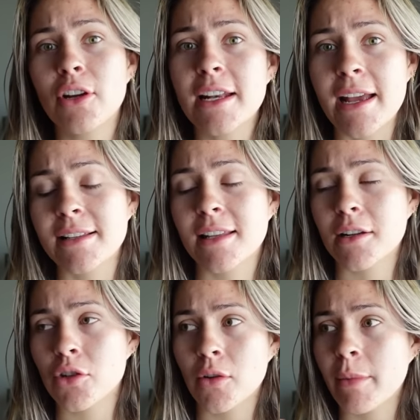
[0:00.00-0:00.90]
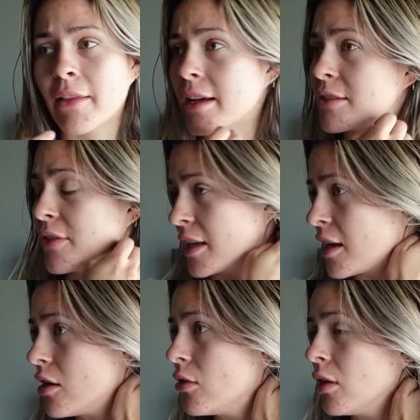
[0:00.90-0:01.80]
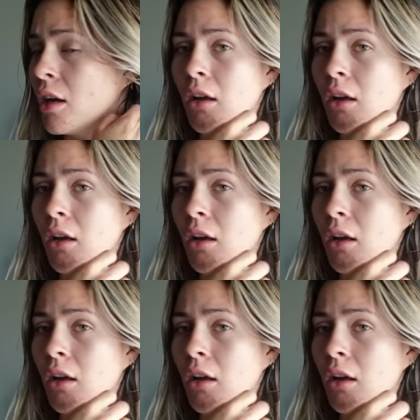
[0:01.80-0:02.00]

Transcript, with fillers: green eggs that I showed in my last video.